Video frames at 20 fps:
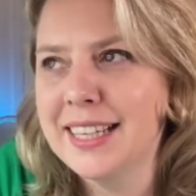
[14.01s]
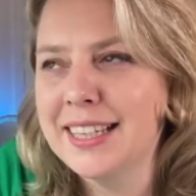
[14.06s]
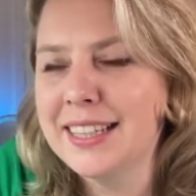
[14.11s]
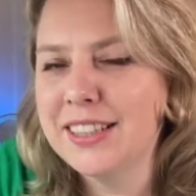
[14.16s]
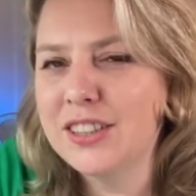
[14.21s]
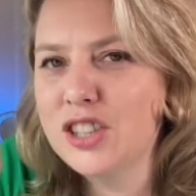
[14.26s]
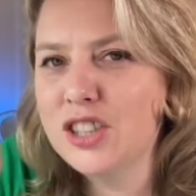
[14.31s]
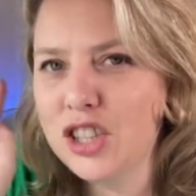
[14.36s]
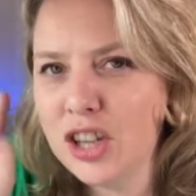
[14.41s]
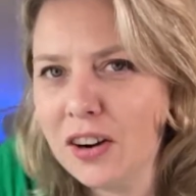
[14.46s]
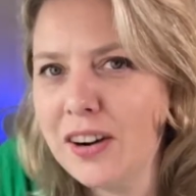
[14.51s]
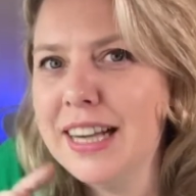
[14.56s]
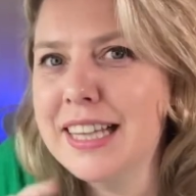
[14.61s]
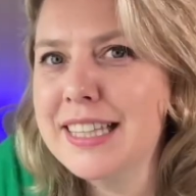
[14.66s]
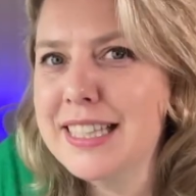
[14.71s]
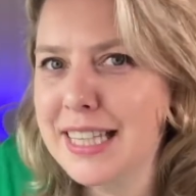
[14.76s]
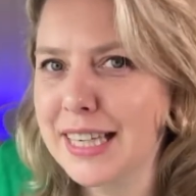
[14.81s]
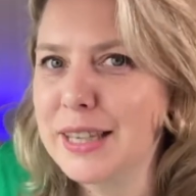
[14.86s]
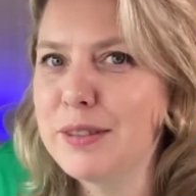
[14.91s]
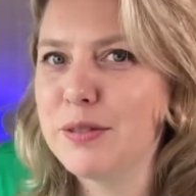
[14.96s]
chai
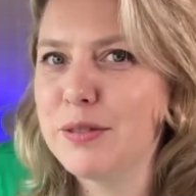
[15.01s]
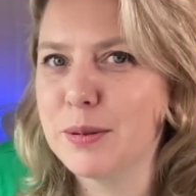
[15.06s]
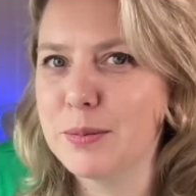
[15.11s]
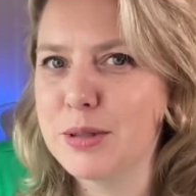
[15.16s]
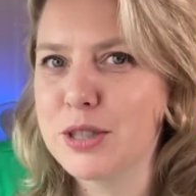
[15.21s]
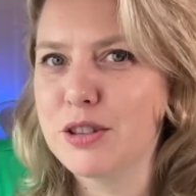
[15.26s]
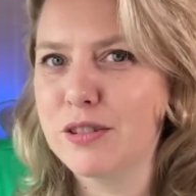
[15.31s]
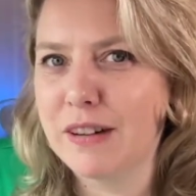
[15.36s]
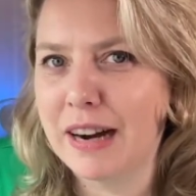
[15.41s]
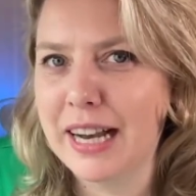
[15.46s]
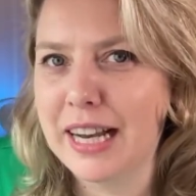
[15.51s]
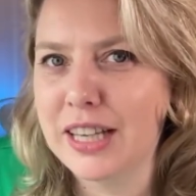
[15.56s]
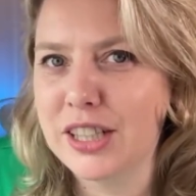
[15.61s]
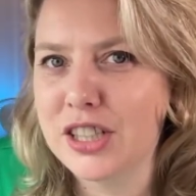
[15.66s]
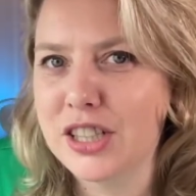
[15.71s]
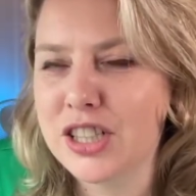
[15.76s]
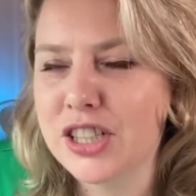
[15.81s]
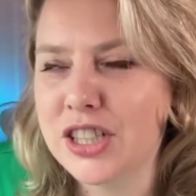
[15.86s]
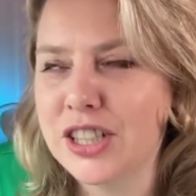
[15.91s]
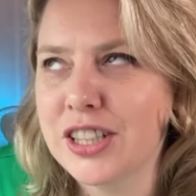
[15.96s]
tea from
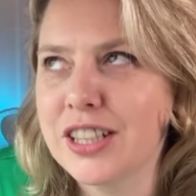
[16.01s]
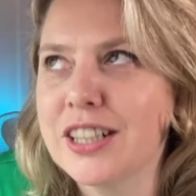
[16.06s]
scratch.